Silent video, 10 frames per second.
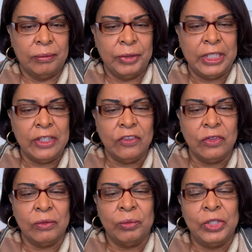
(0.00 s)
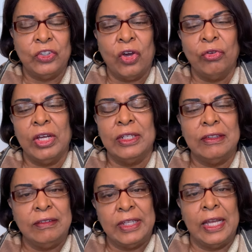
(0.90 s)
Because we don't
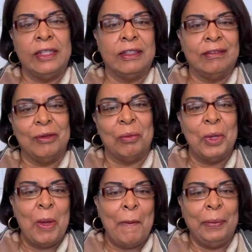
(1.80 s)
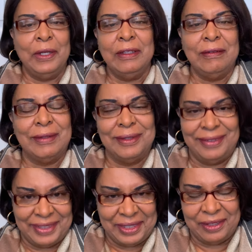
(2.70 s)
understand the
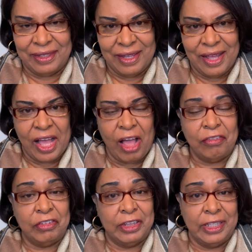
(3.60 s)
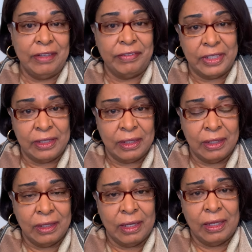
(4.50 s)
simplicity of living
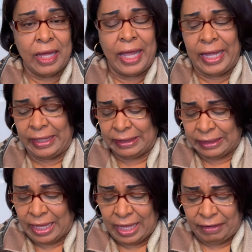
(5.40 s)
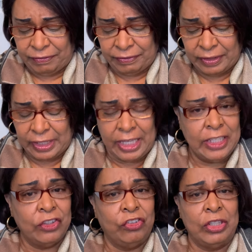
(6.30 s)
a life
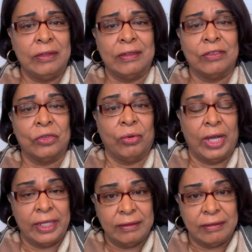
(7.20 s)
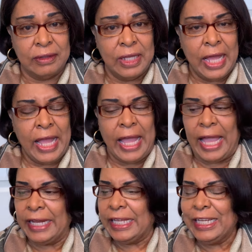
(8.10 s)
in Jesus Christ.
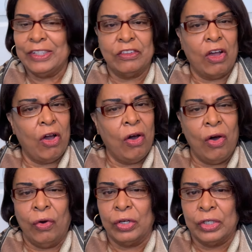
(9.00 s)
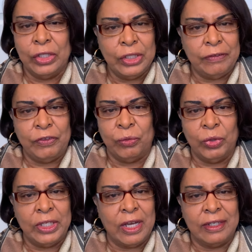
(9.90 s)
And it is all good if you
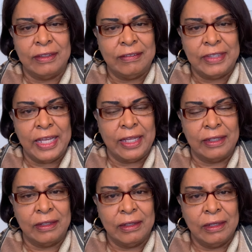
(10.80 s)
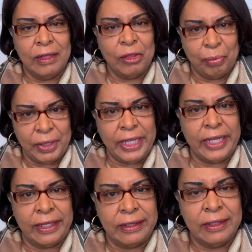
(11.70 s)
really understand the
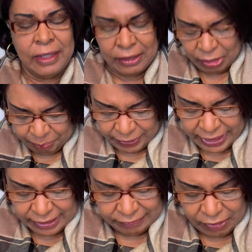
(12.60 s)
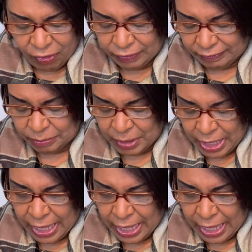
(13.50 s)
plan. The plan is awesome.